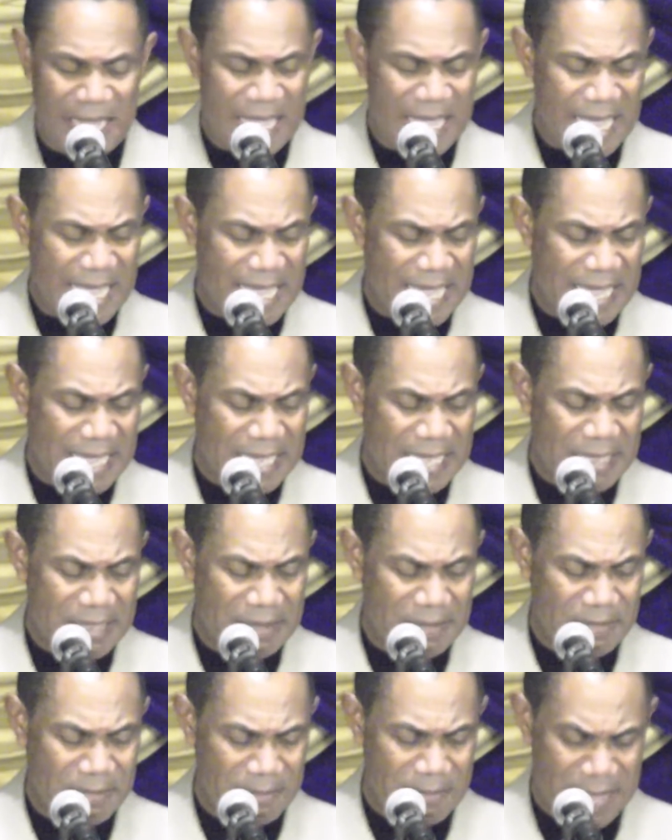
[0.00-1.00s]

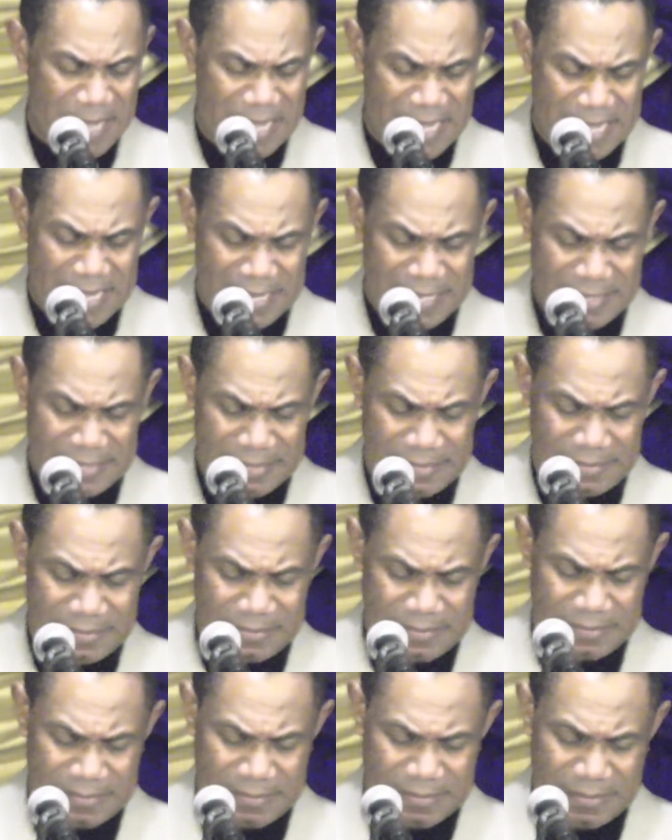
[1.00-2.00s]
amen. Amen.
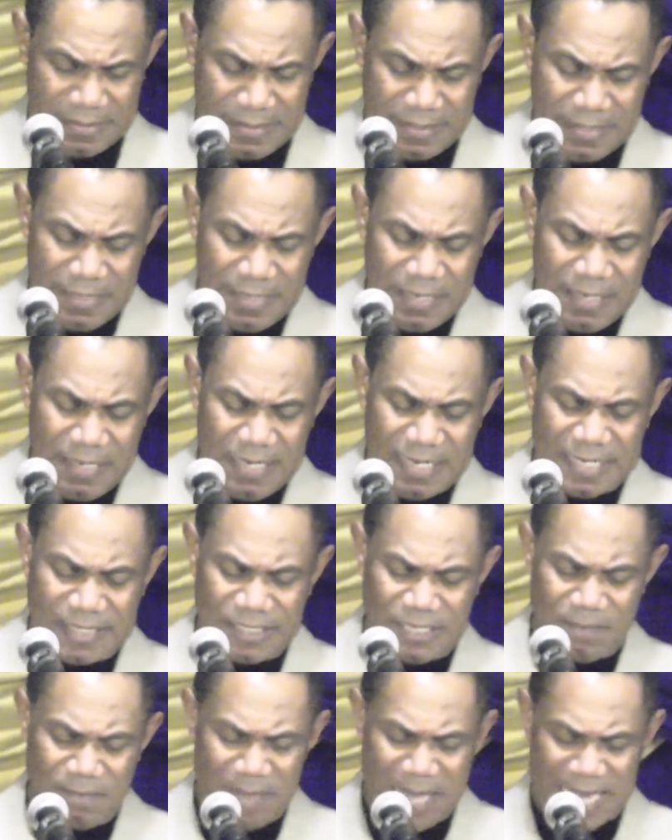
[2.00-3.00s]
Look
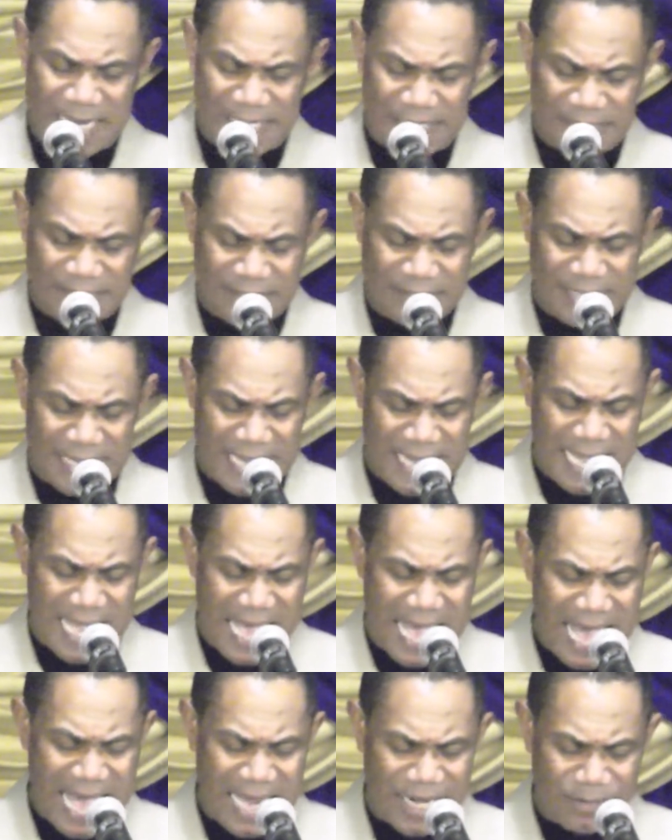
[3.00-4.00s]
at somebody and say,
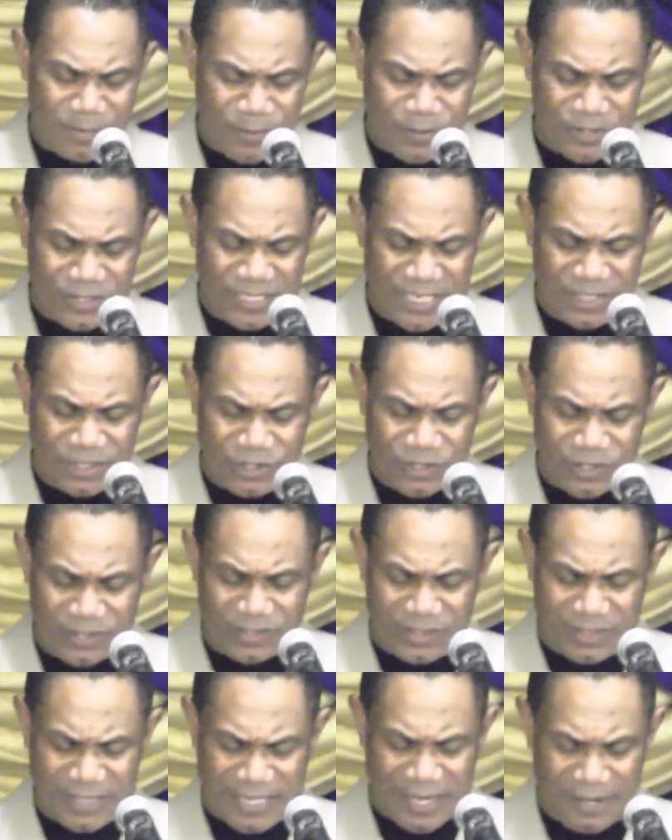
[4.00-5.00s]
how to present
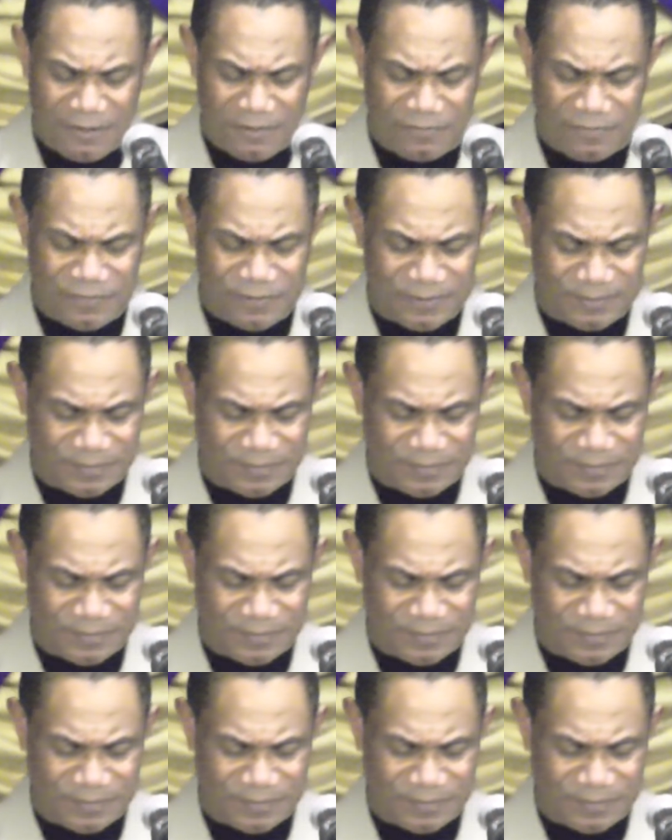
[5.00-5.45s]
yourself